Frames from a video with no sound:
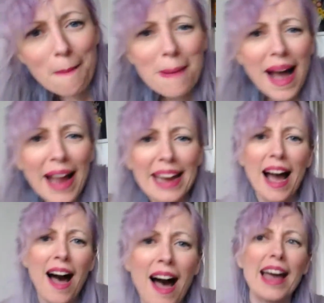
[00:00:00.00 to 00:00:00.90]
my
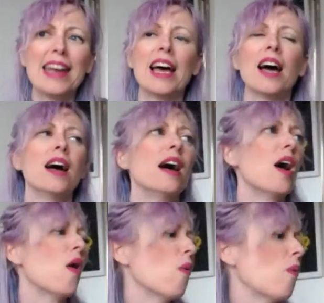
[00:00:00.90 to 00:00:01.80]
God,
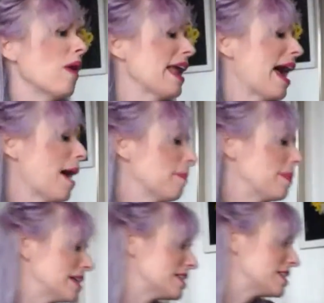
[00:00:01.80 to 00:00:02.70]
what
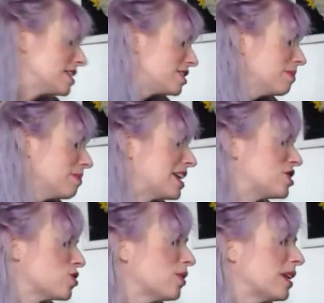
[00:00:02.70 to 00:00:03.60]
happened to my
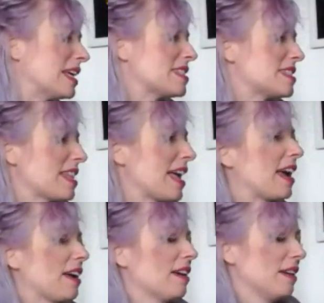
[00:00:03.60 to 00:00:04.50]
joints?
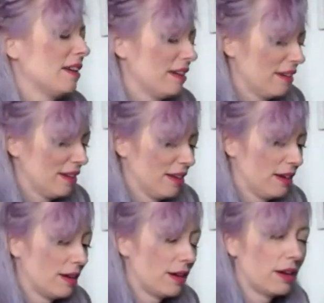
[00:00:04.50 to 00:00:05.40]
Like,
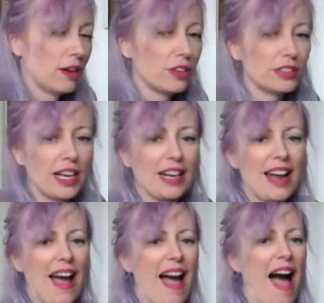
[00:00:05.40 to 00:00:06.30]
hold on.
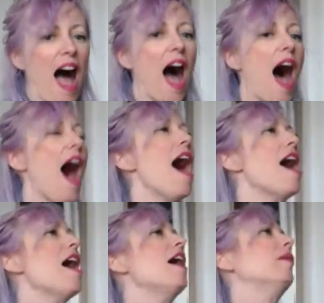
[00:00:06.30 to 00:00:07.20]

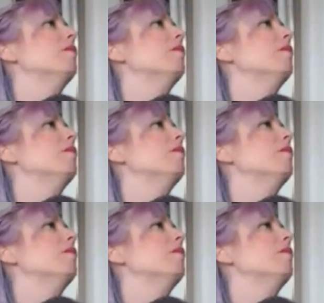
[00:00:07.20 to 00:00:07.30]
Oh,